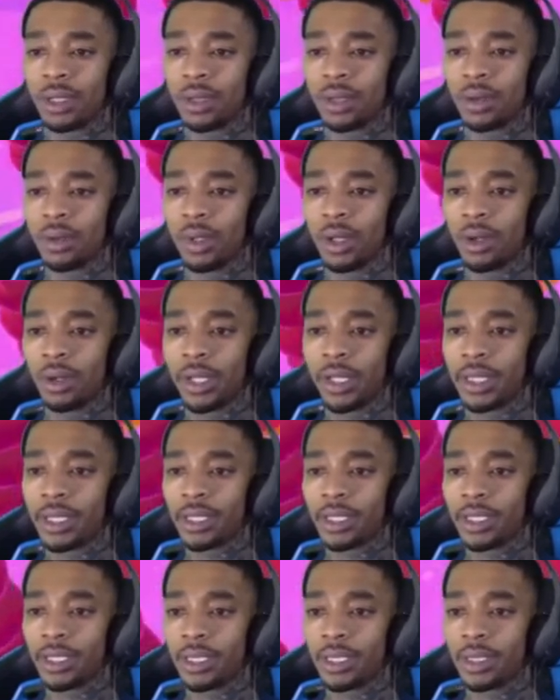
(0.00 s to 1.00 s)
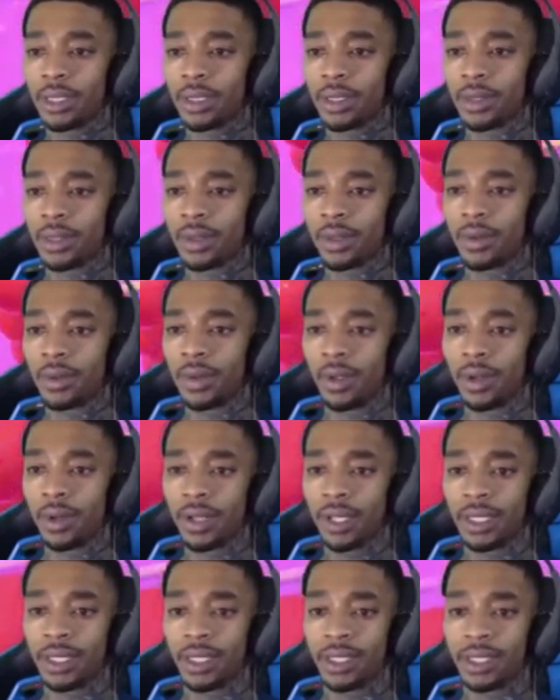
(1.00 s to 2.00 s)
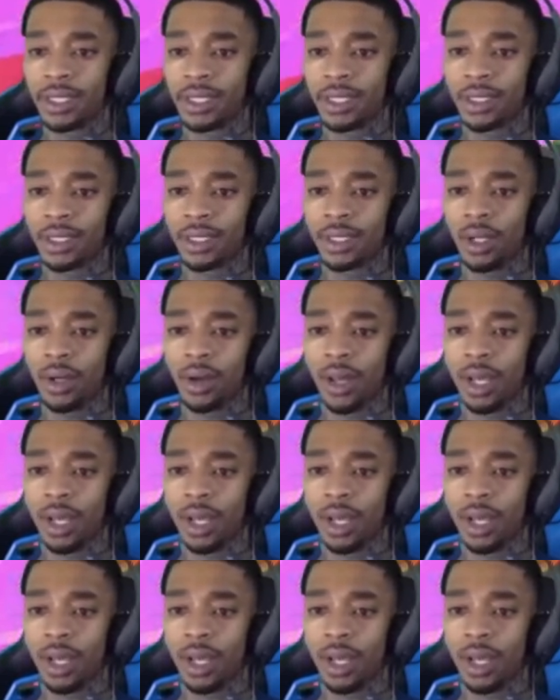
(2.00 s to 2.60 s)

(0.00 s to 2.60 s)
We're gonna get this shit. We're gonna get this shit. Oh, yeah.